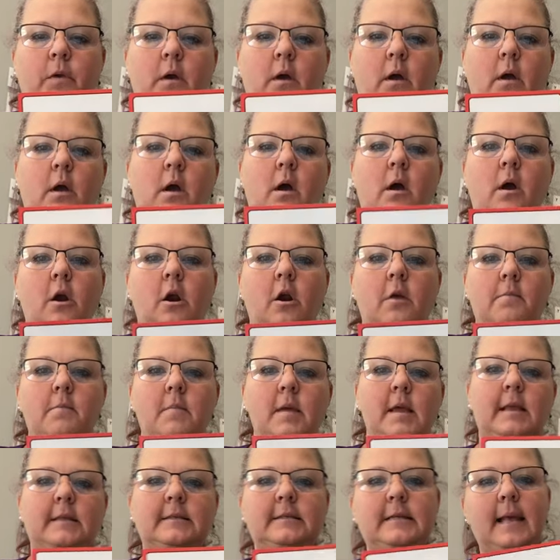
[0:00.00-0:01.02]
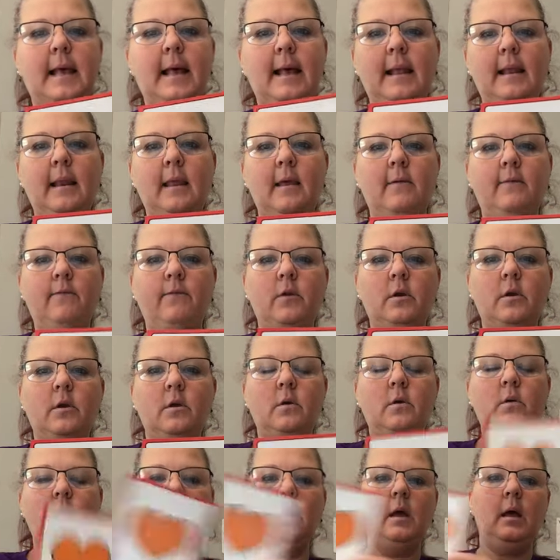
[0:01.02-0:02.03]
A heart means I love
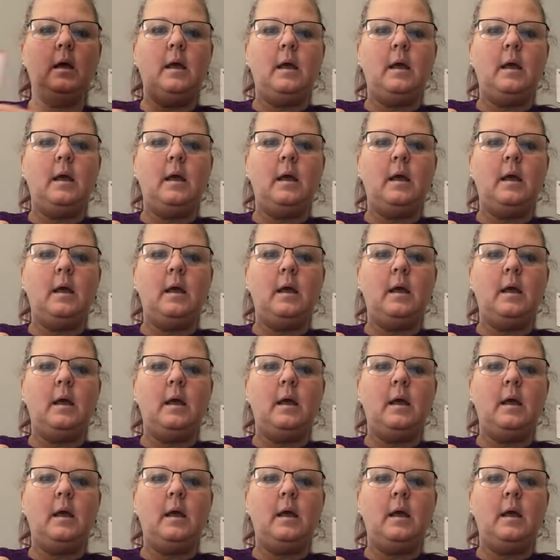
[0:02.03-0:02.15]
you.